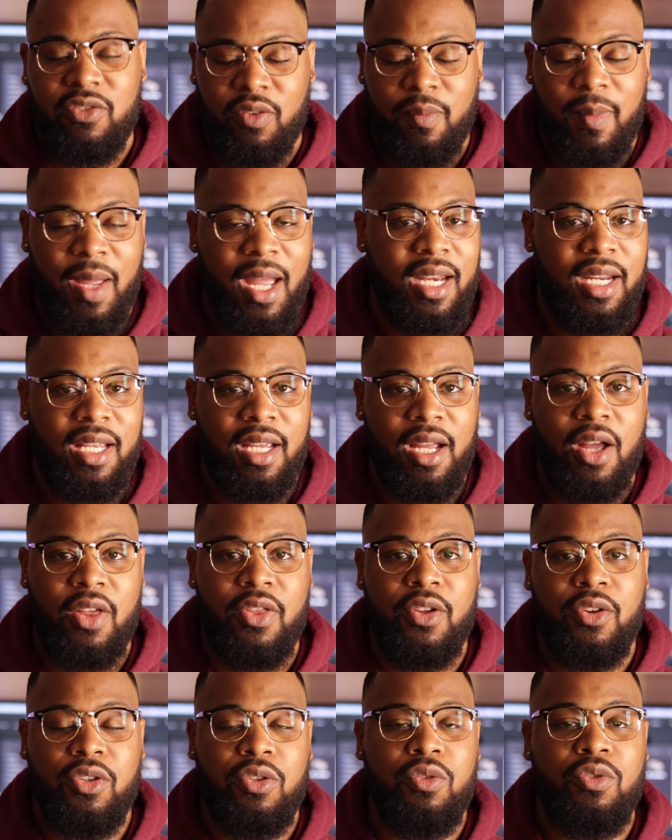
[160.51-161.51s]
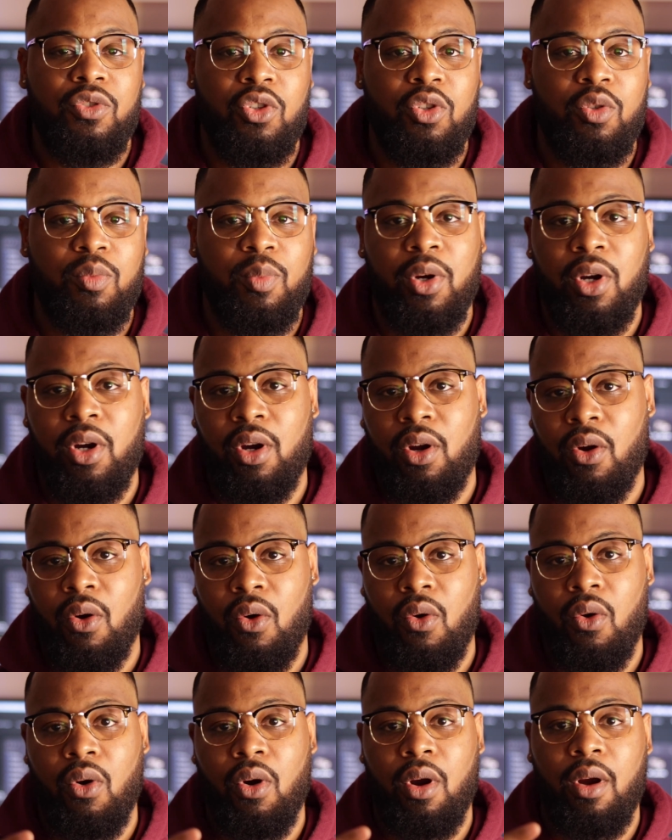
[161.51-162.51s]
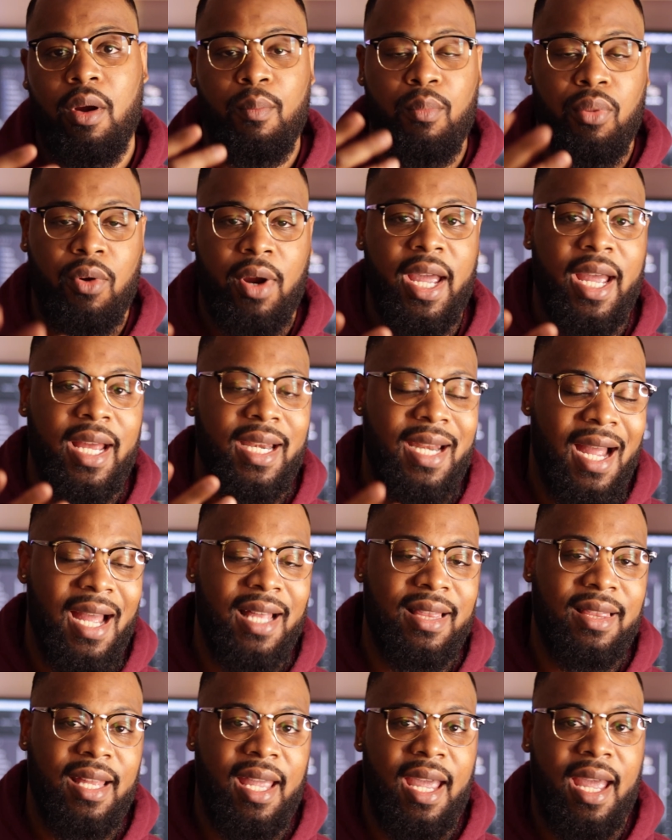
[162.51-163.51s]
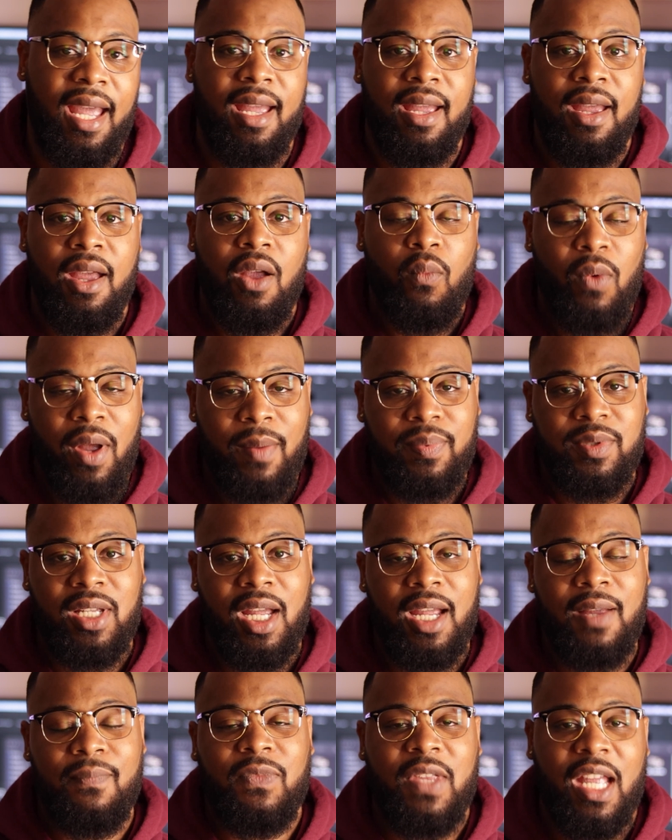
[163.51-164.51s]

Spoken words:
from any other YouTuber or brand on that website.